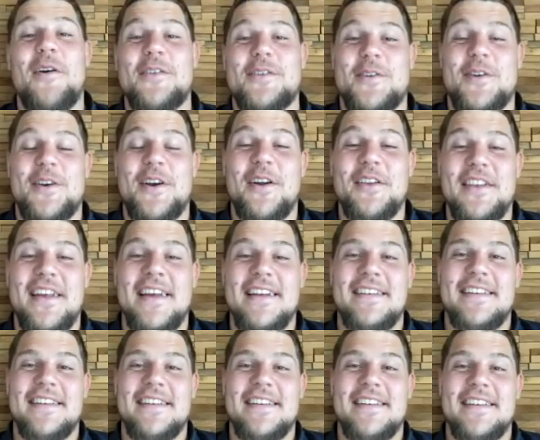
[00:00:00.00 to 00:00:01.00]
On that
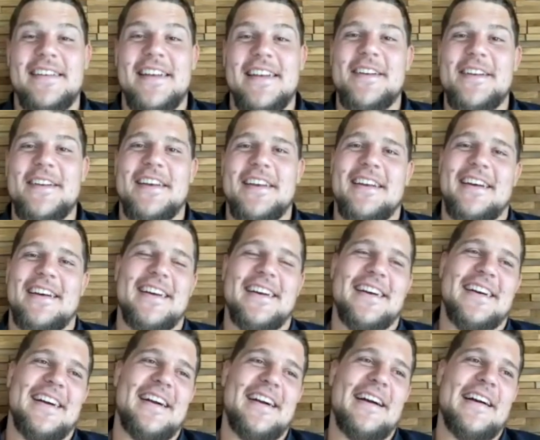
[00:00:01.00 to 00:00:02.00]
note, like,
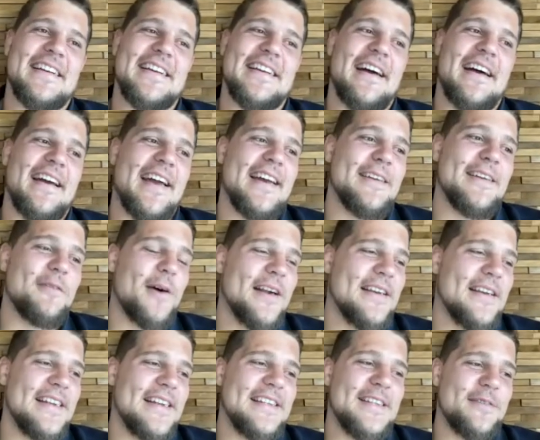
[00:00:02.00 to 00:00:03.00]
I had one
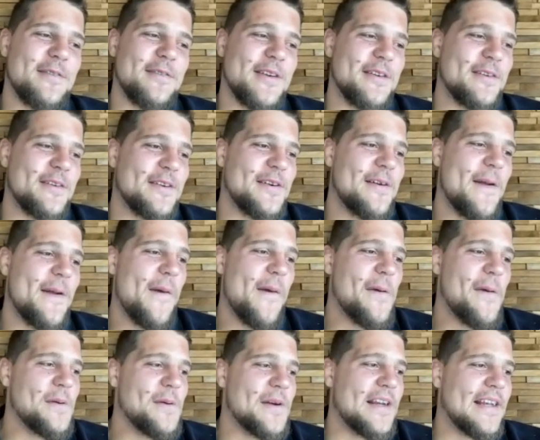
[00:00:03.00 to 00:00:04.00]
interview,
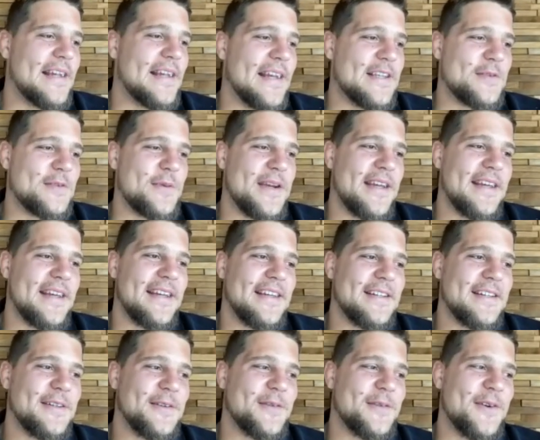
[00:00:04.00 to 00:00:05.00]
in any case,
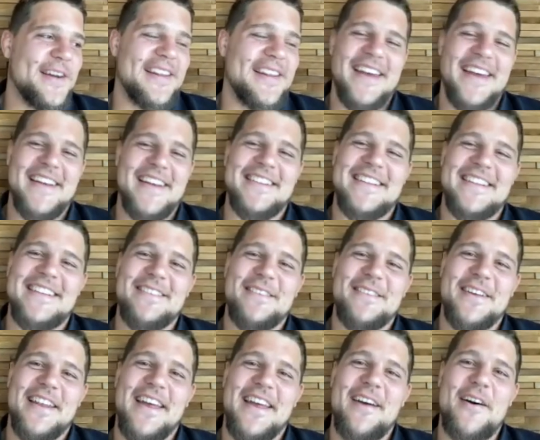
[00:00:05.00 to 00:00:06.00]
where
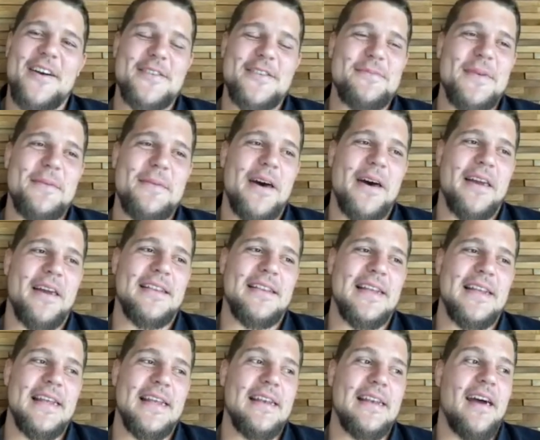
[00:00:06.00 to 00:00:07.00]
they asked me about it,
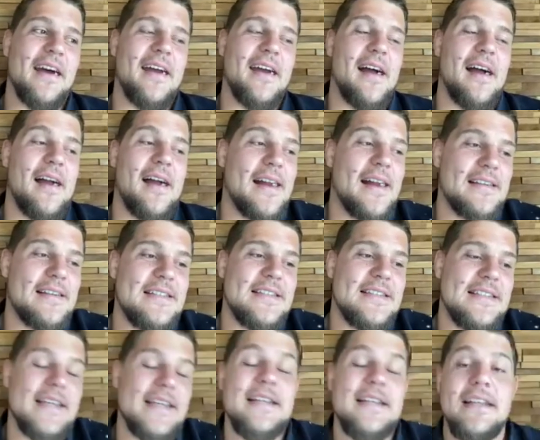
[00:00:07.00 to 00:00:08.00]
and then I actually
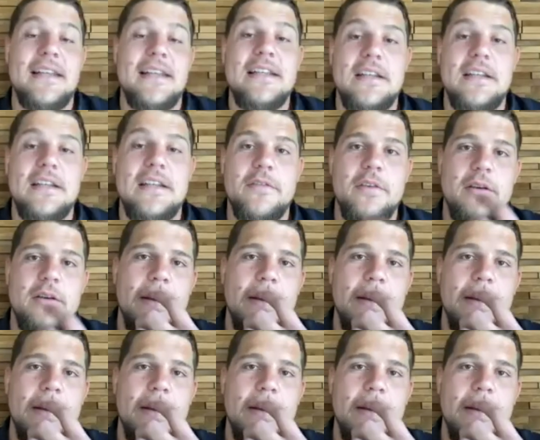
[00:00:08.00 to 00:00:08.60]
said in the interview,